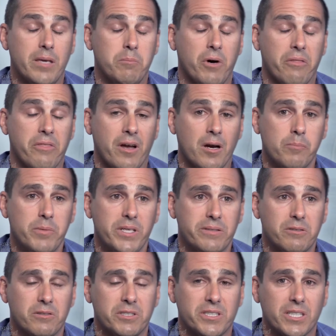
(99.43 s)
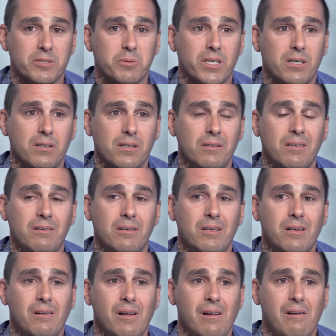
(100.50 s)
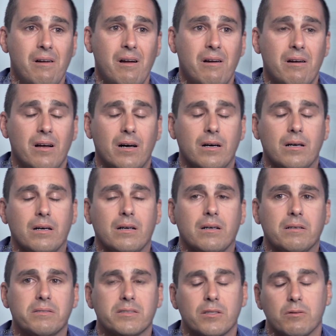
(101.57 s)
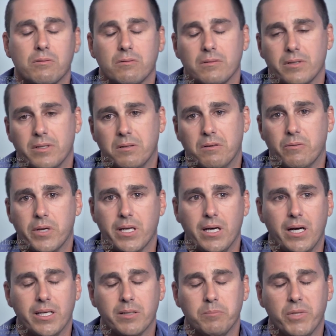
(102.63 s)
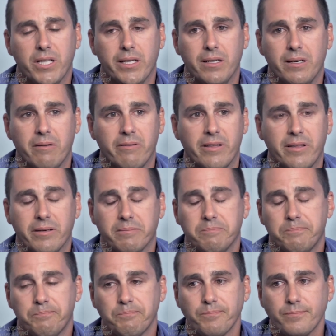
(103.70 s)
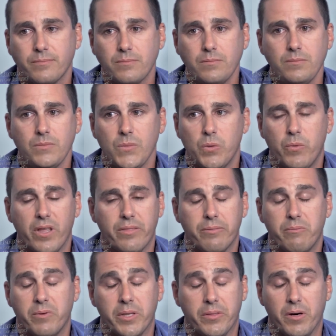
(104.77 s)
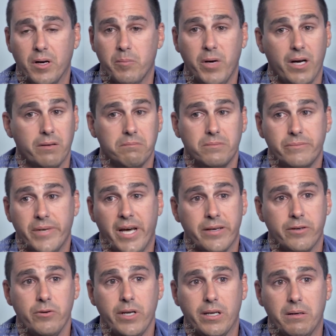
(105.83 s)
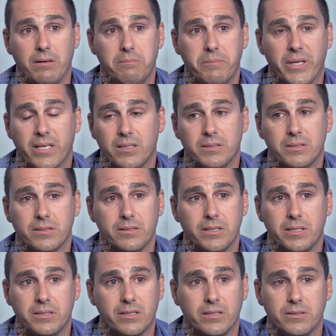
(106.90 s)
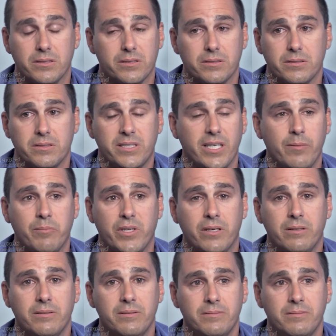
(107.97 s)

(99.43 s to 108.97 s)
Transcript: chemotherapy to a 6-week-old? So, we contemplated everything. We thought about not doing it because it just seemed